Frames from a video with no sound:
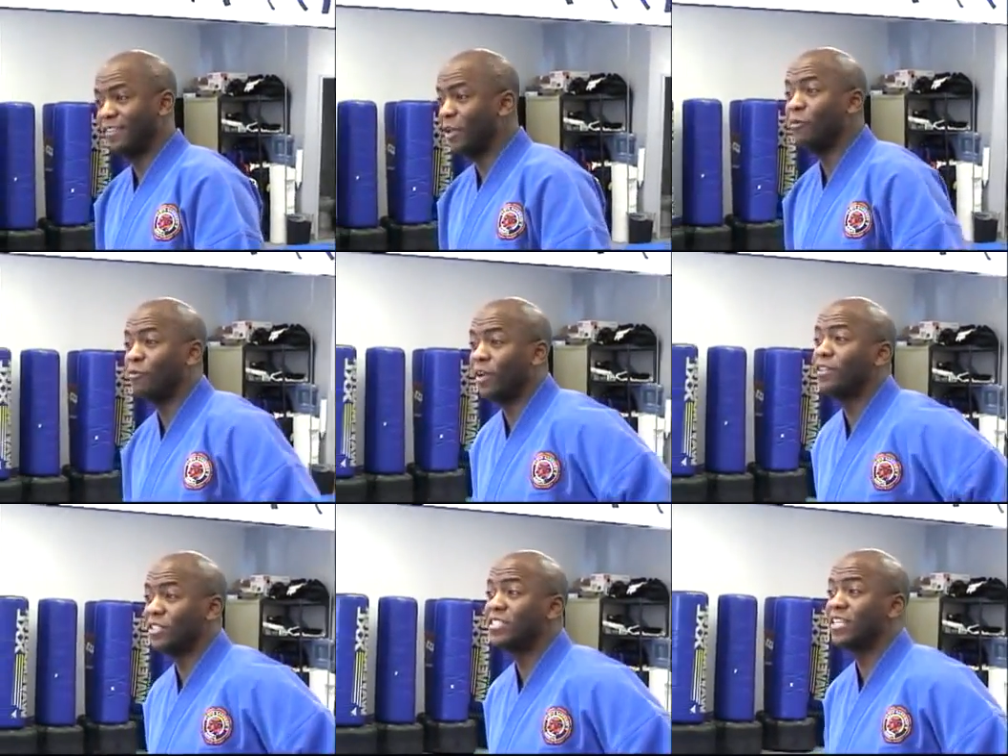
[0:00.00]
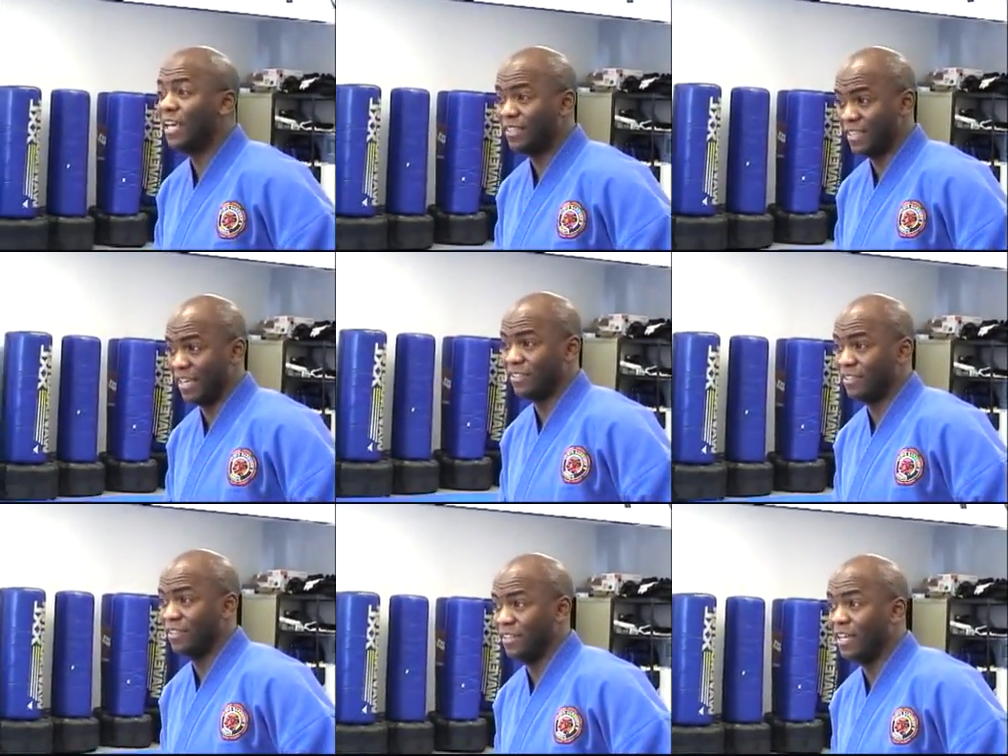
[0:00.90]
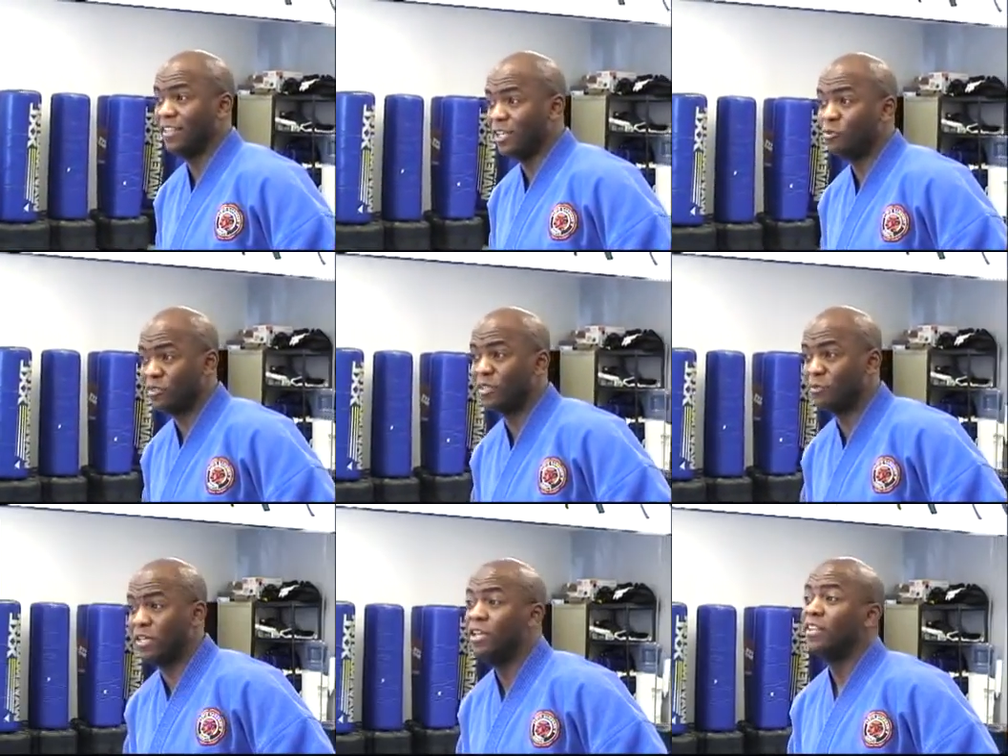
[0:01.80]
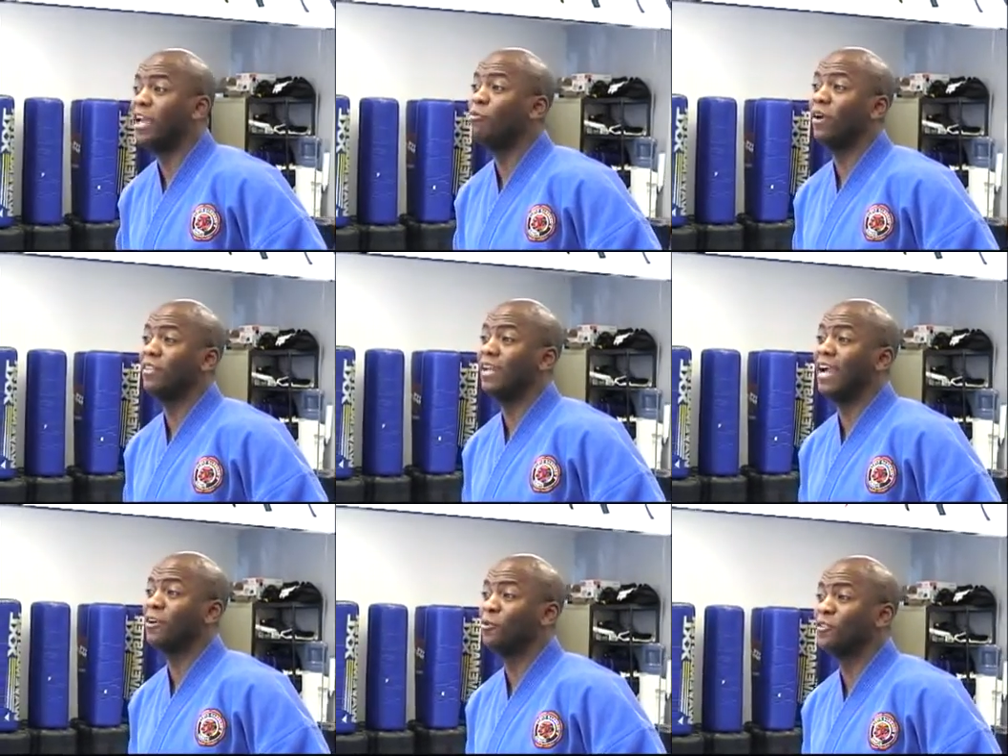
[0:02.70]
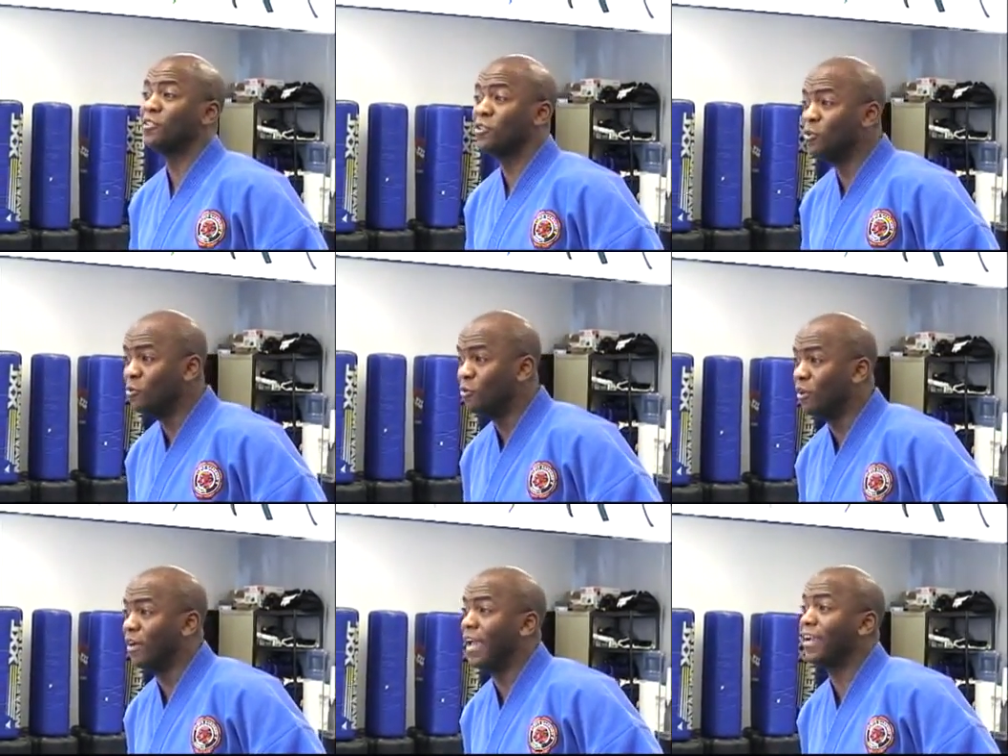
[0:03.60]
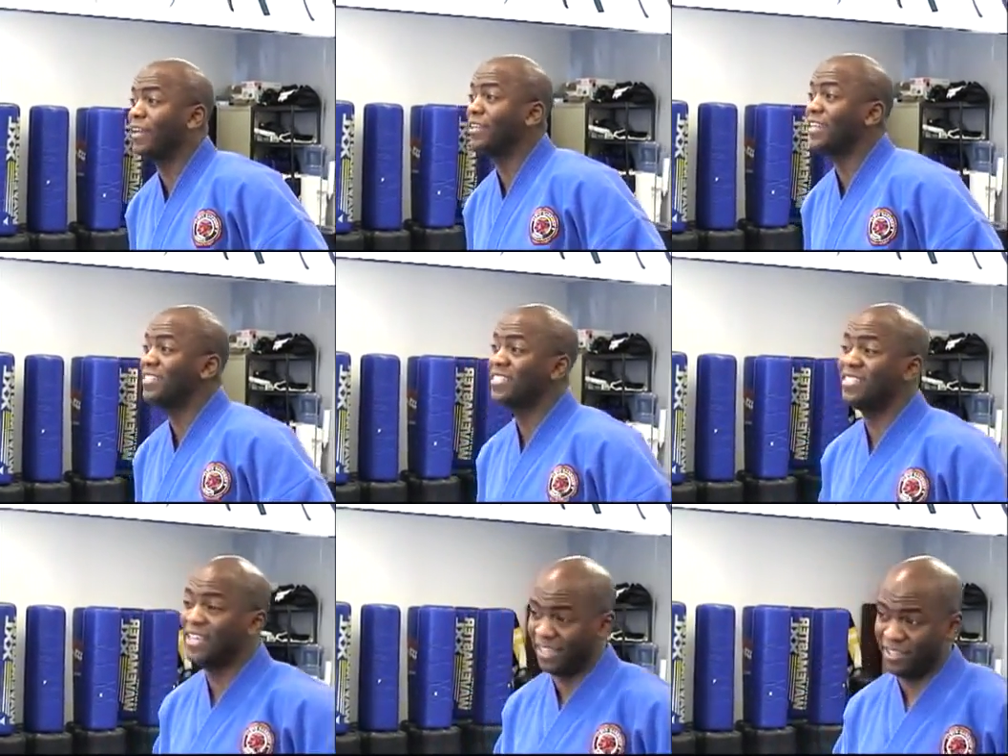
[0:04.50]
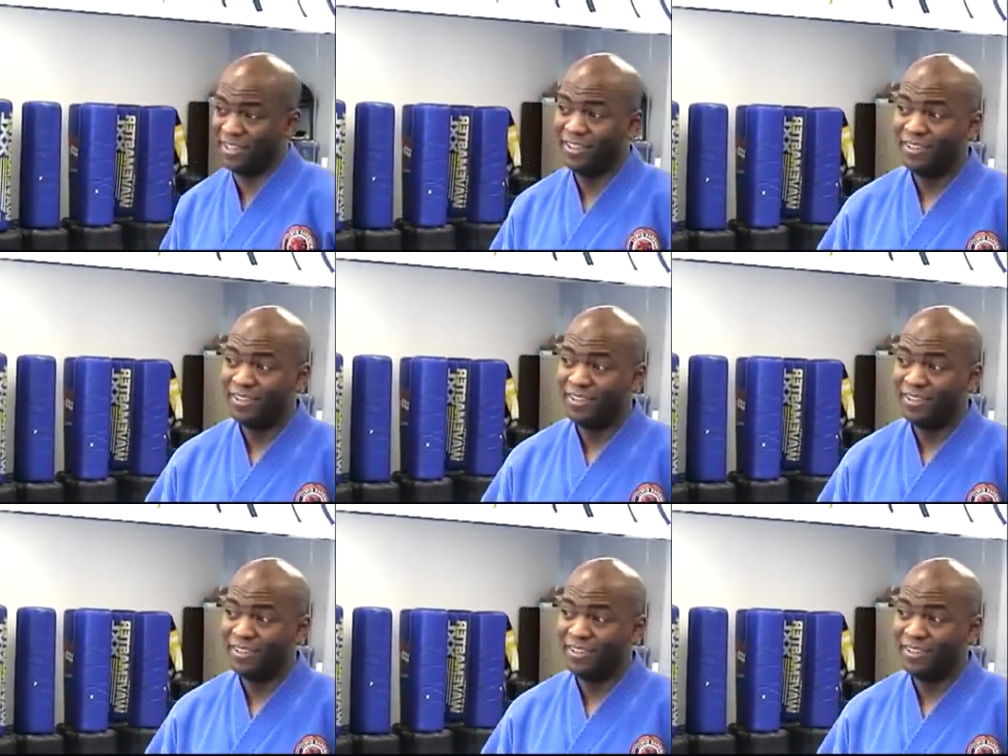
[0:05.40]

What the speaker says: They would rather just take that. And that's where some kids, they'd rather not go to school or act like they sick.